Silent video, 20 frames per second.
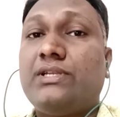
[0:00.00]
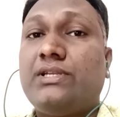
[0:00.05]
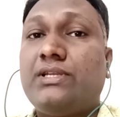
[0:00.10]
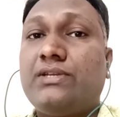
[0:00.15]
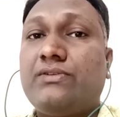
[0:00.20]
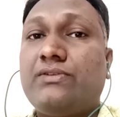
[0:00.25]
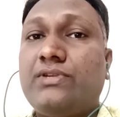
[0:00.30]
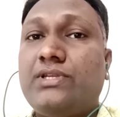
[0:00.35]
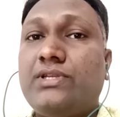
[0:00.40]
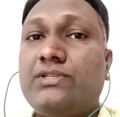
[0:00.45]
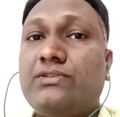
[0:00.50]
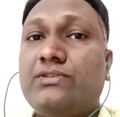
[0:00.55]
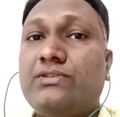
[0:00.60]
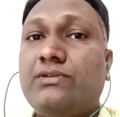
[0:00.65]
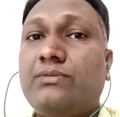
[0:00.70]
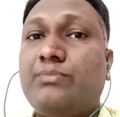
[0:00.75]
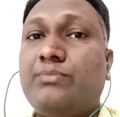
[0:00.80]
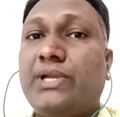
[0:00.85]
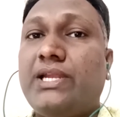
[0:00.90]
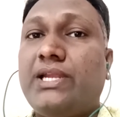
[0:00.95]
increase your
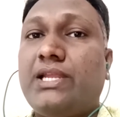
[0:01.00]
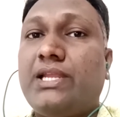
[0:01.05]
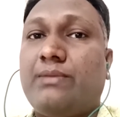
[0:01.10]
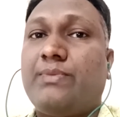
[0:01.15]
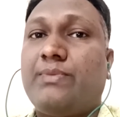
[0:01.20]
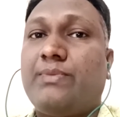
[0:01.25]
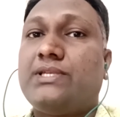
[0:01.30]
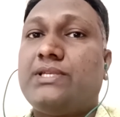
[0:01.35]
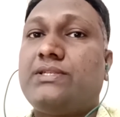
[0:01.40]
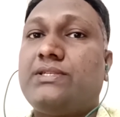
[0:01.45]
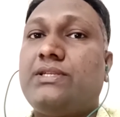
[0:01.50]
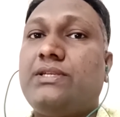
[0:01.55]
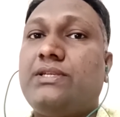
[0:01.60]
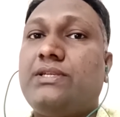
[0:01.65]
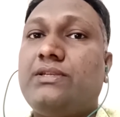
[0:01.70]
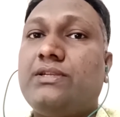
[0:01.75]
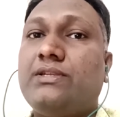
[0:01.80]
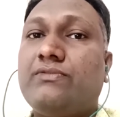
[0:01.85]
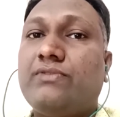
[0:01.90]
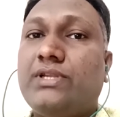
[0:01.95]
brain
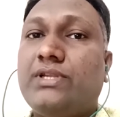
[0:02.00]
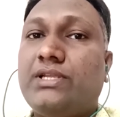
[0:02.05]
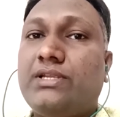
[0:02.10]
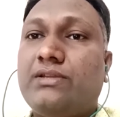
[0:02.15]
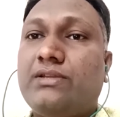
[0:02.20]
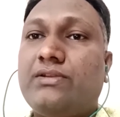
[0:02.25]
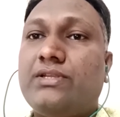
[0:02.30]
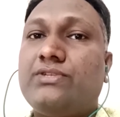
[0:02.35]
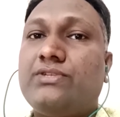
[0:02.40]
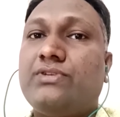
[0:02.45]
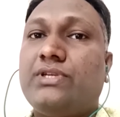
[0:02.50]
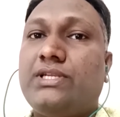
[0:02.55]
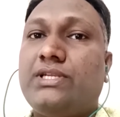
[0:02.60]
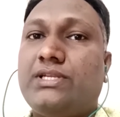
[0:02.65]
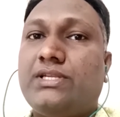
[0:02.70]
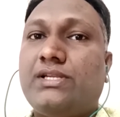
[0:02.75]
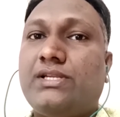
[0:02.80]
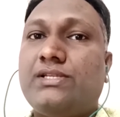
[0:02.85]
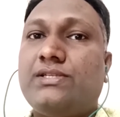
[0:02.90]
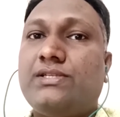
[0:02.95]
capacity. It will increase your
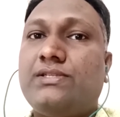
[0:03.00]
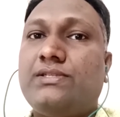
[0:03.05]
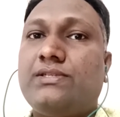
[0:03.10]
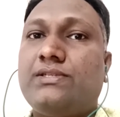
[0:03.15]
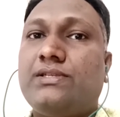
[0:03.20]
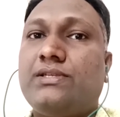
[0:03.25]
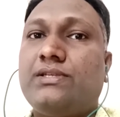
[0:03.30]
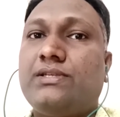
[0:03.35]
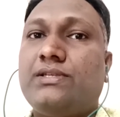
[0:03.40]
intelligence.